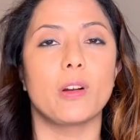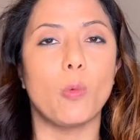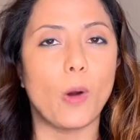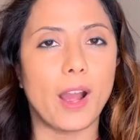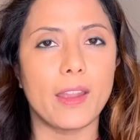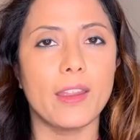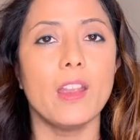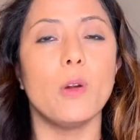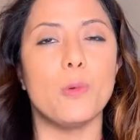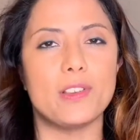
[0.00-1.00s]
Why
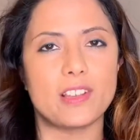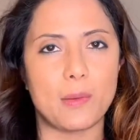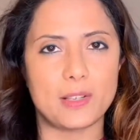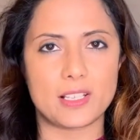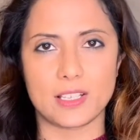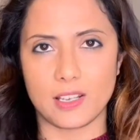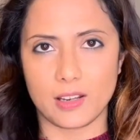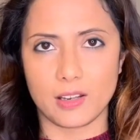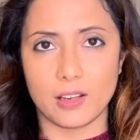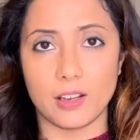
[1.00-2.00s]
with Simon Sinek,
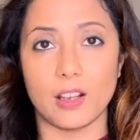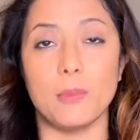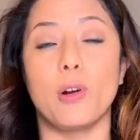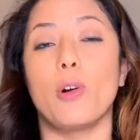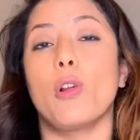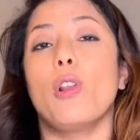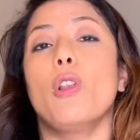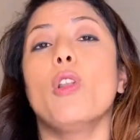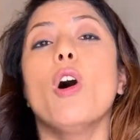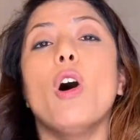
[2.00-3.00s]
among a
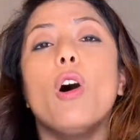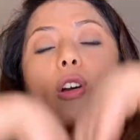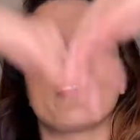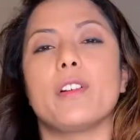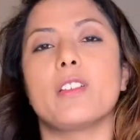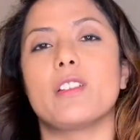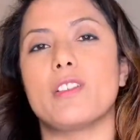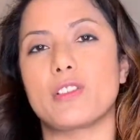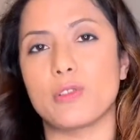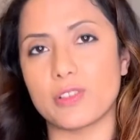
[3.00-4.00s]
lot of other
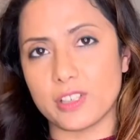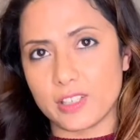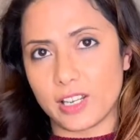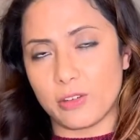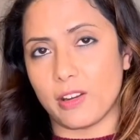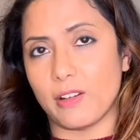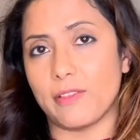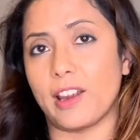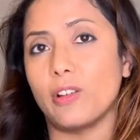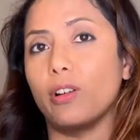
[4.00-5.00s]
resources that you can
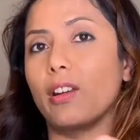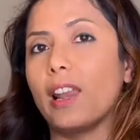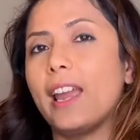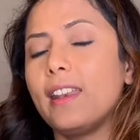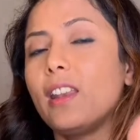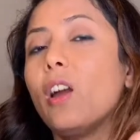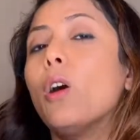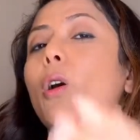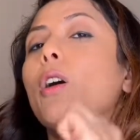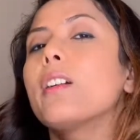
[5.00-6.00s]
find online
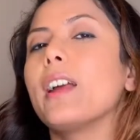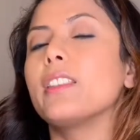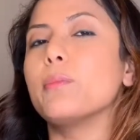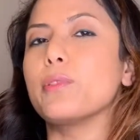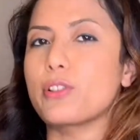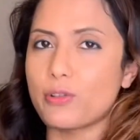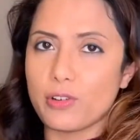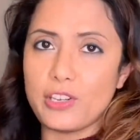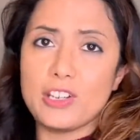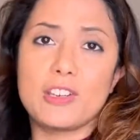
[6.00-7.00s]
or at the bookstore near